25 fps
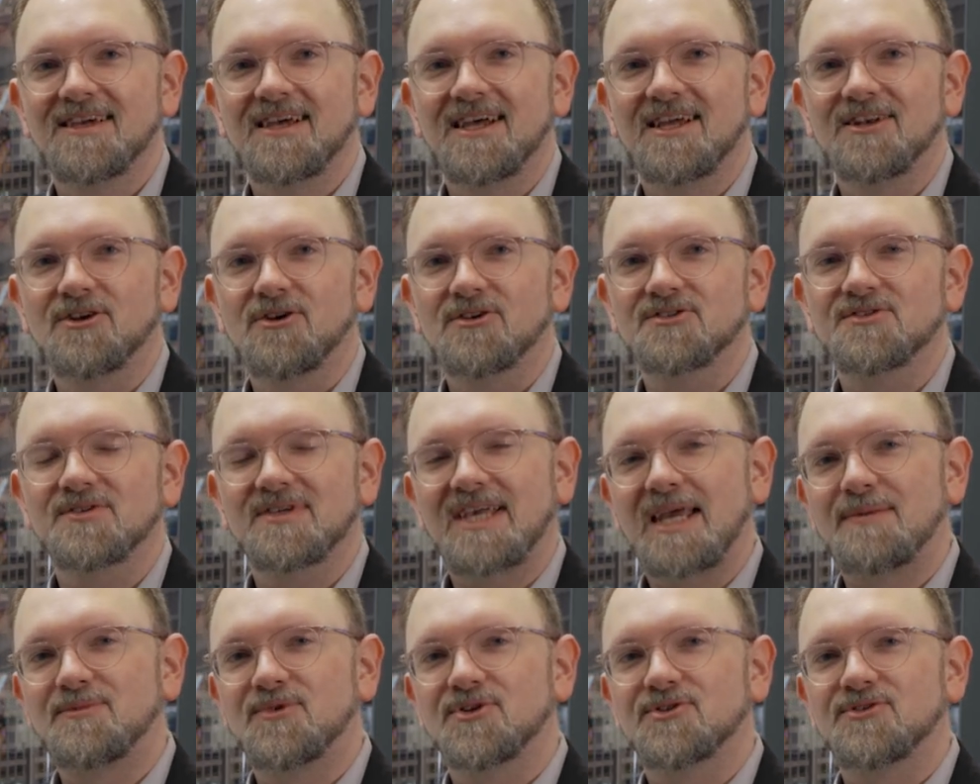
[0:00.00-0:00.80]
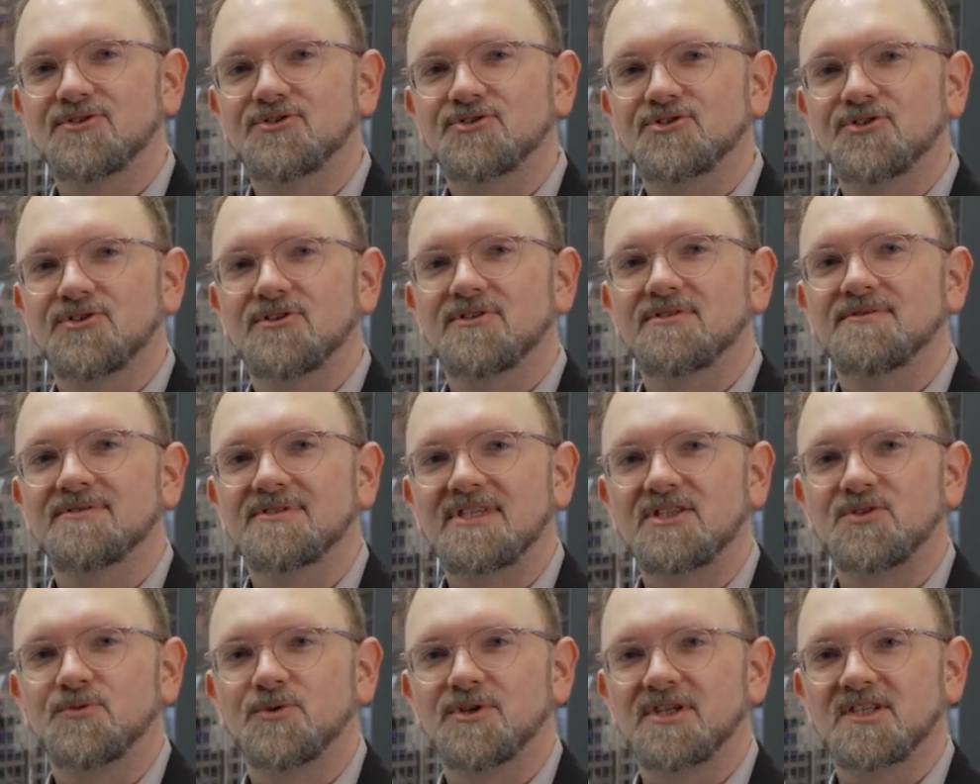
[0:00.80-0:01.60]
and also camera control
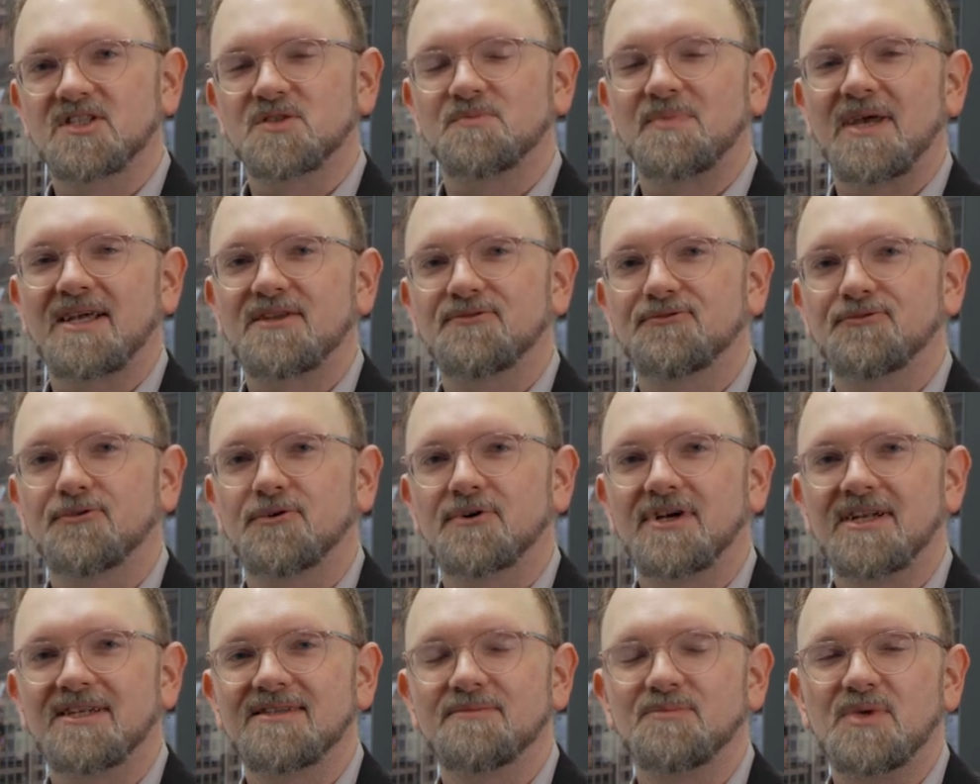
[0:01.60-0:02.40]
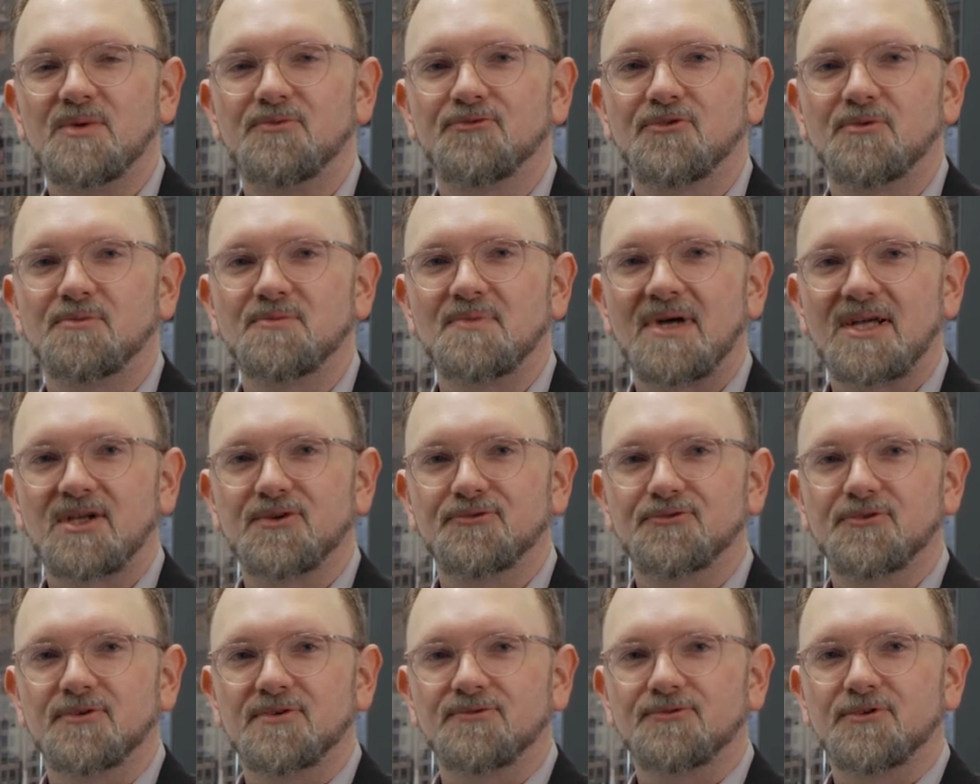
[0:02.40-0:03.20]
that you would expect for any beamforming
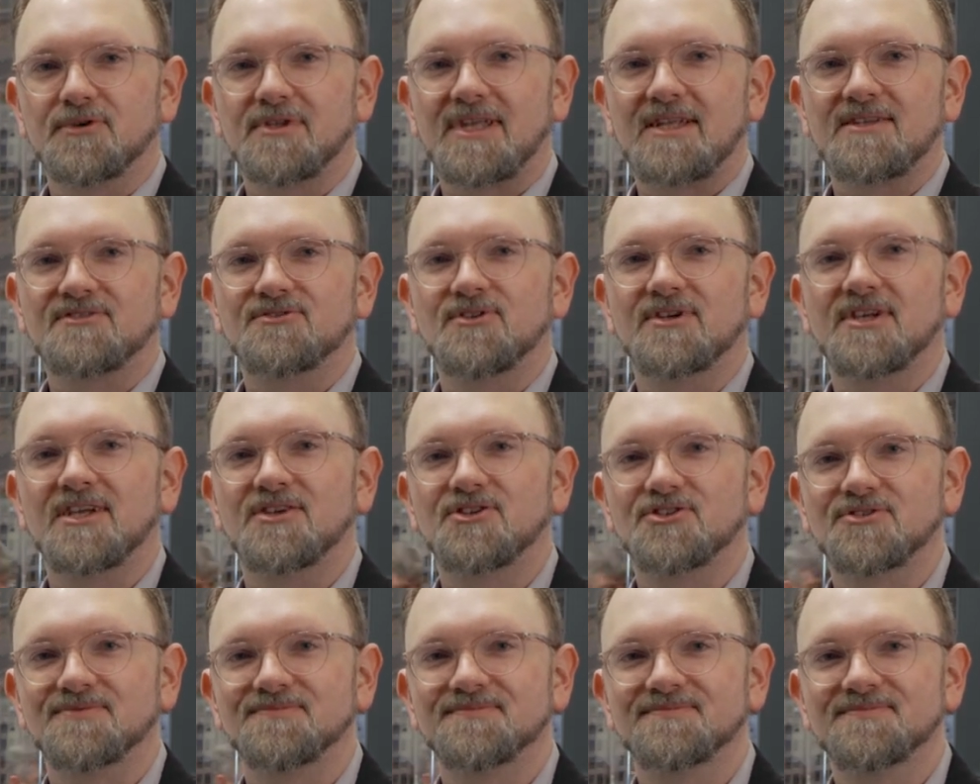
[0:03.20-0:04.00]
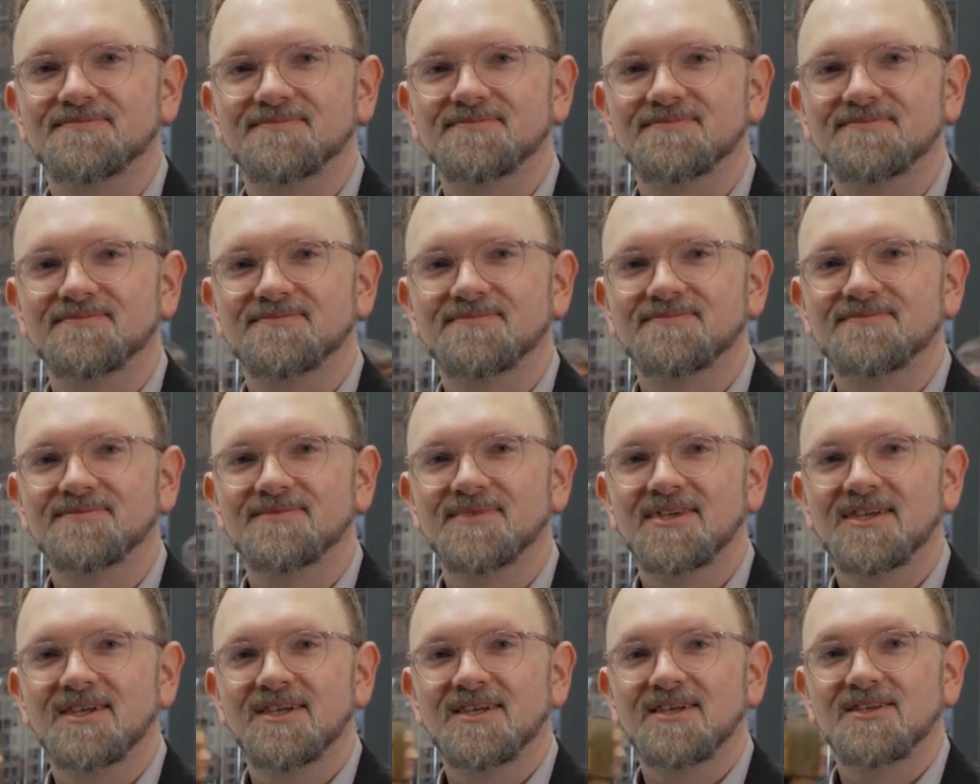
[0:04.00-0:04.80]
microphone for that location.
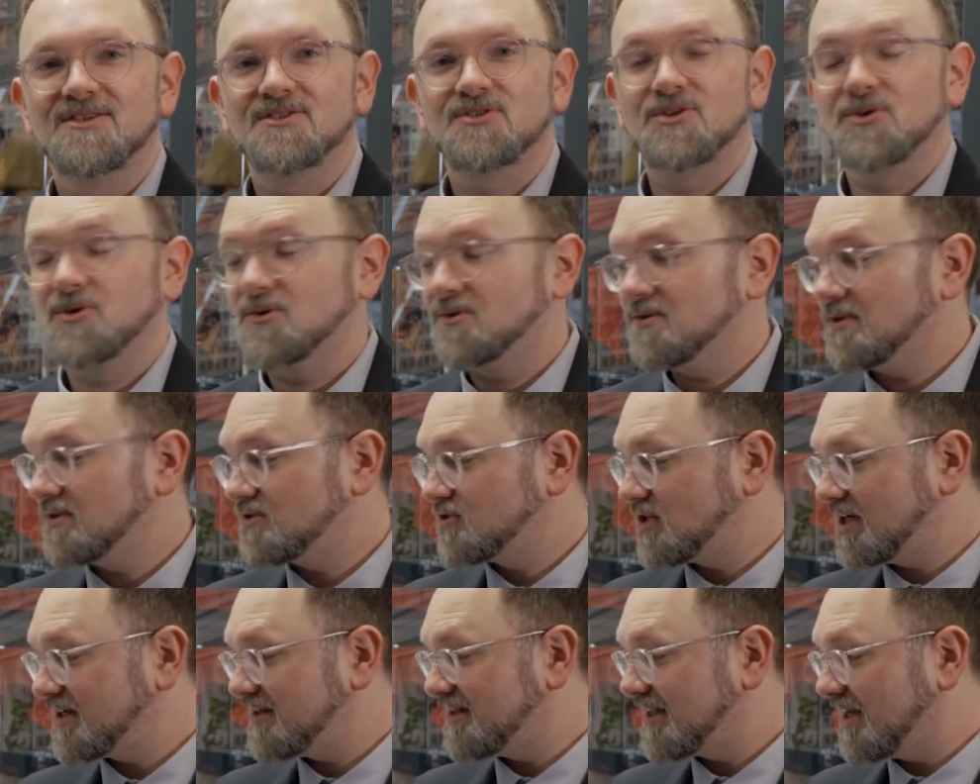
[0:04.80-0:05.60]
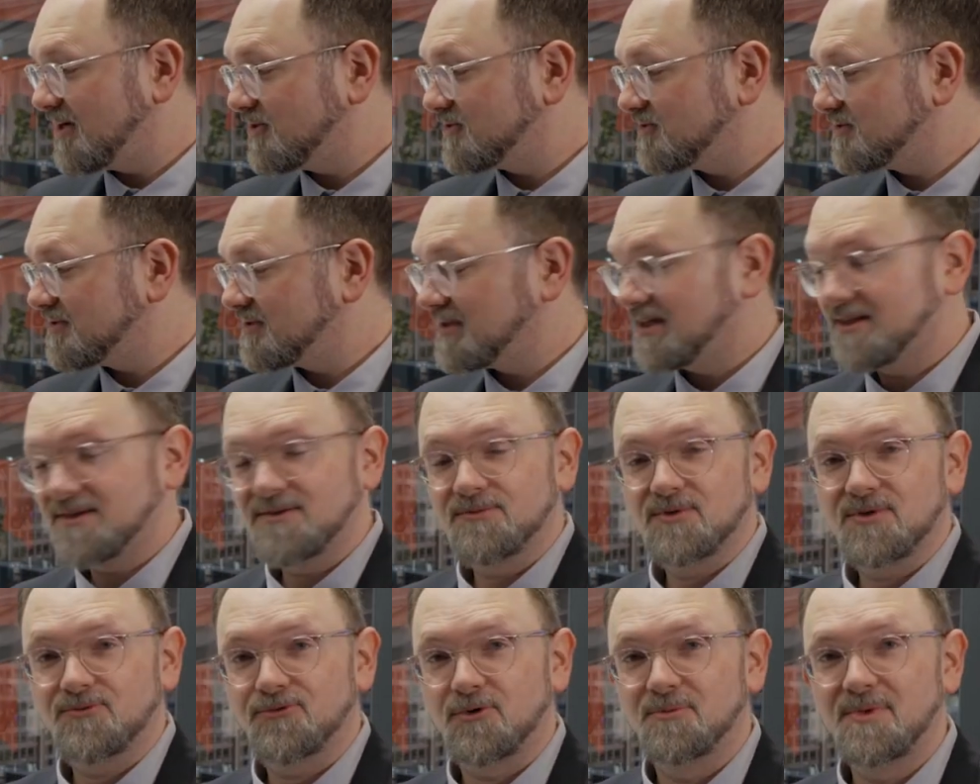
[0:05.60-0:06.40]
So check it out.
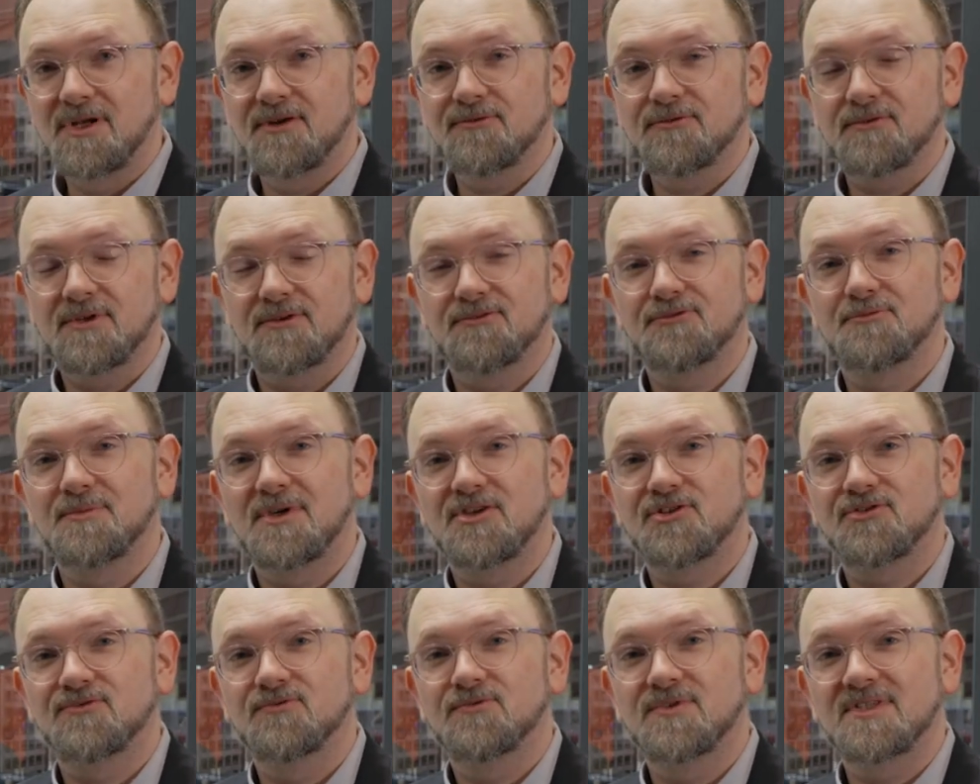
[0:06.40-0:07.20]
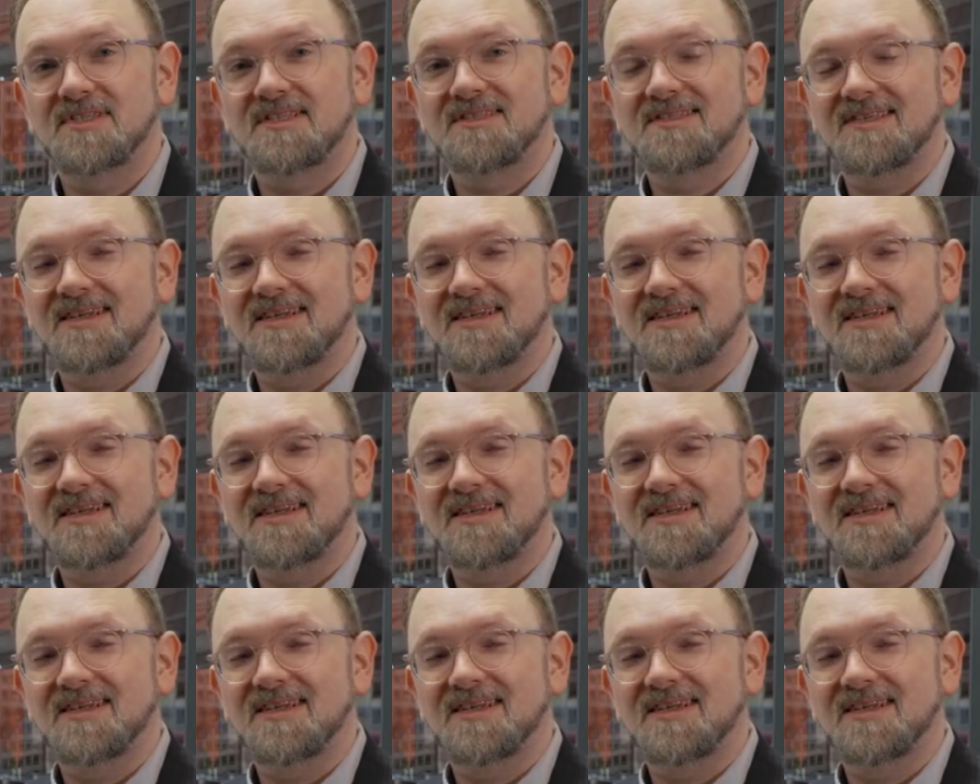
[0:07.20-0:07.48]
For more information, visit